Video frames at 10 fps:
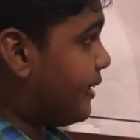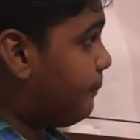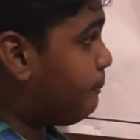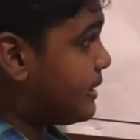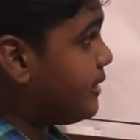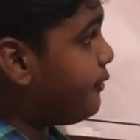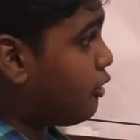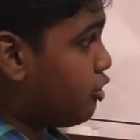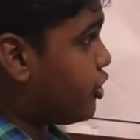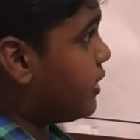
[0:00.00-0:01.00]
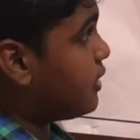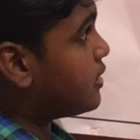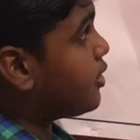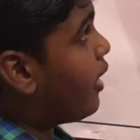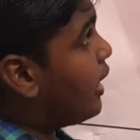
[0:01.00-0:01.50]
Pacific Ocean,
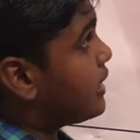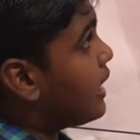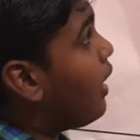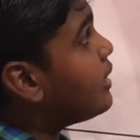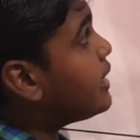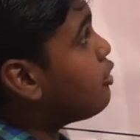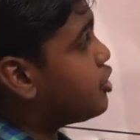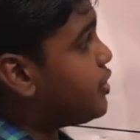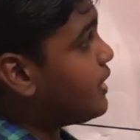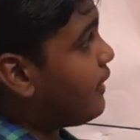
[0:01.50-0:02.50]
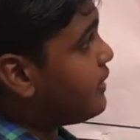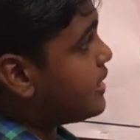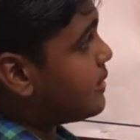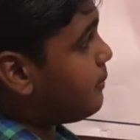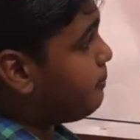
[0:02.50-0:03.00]
so the Arctic Ocean and the
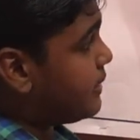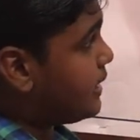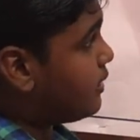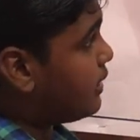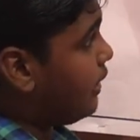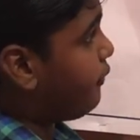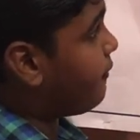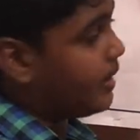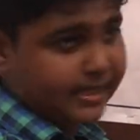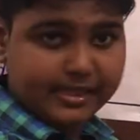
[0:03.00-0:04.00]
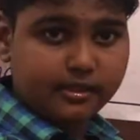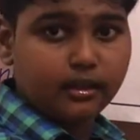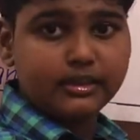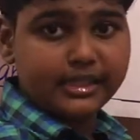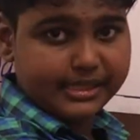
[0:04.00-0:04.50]
Gulf of Alaska
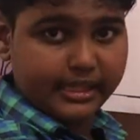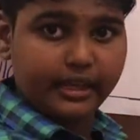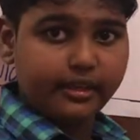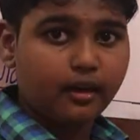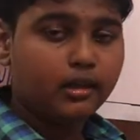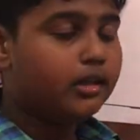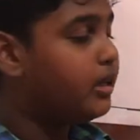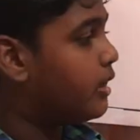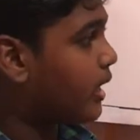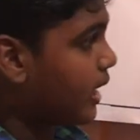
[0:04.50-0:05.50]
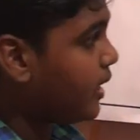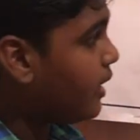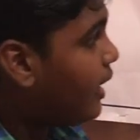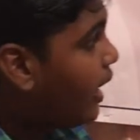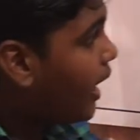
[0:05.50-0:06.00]
in this area, right?
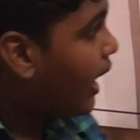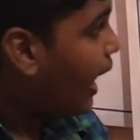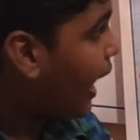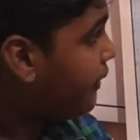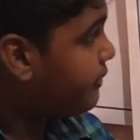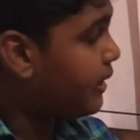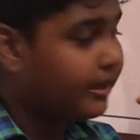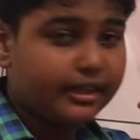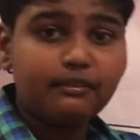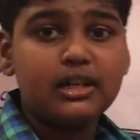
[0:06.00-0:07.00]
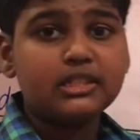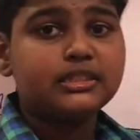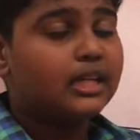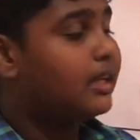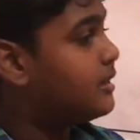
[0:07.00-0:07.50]
And the rivers
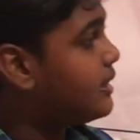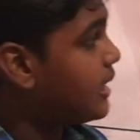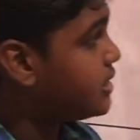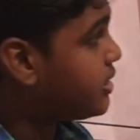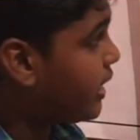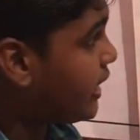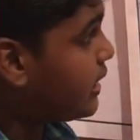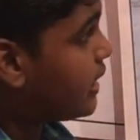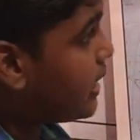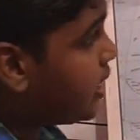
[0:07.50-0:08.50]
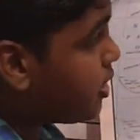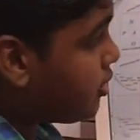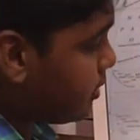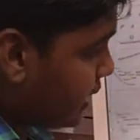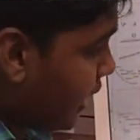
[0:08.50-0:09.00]
that drain
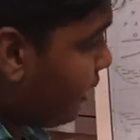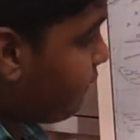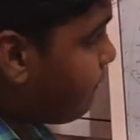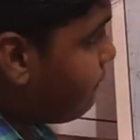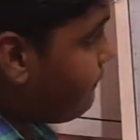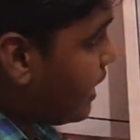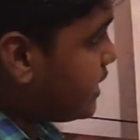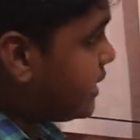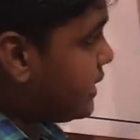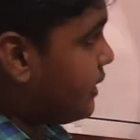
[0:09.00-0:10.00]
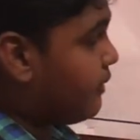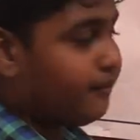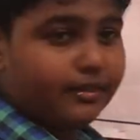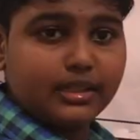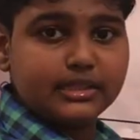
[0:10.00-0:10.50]
into the
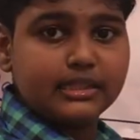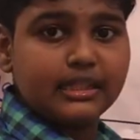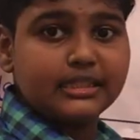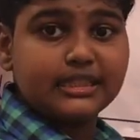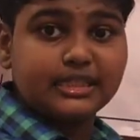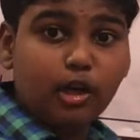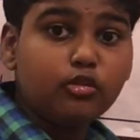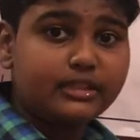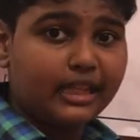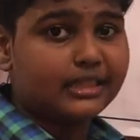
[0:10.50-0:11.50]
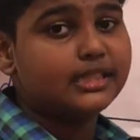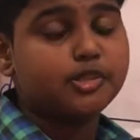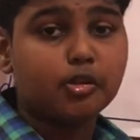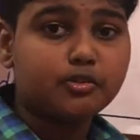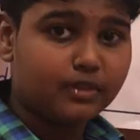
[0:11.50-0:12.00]
westwards, the south and the
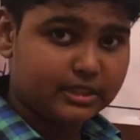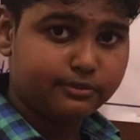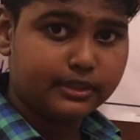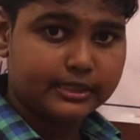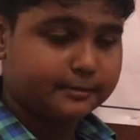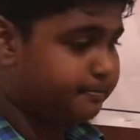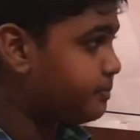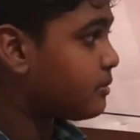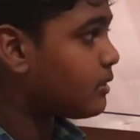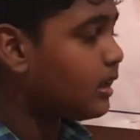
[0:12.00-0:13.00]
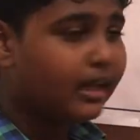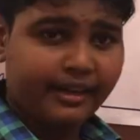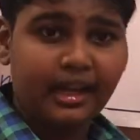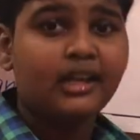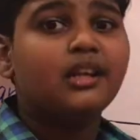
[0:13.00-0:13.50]
southwestwards,
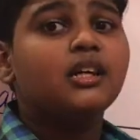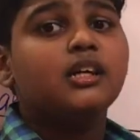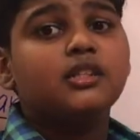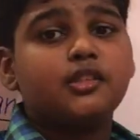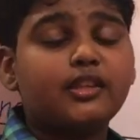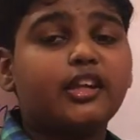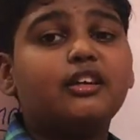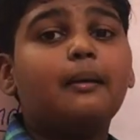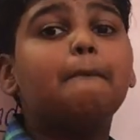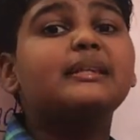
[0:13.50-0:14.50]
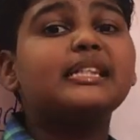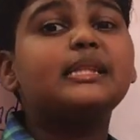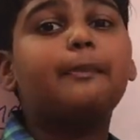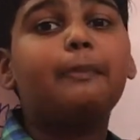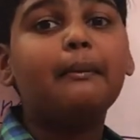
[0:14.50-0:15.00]
right? So they are the
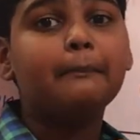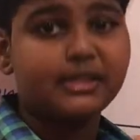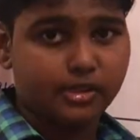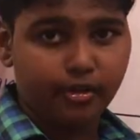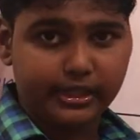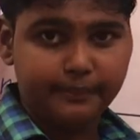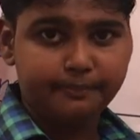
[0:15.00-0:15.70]
Mississippi, Missouri.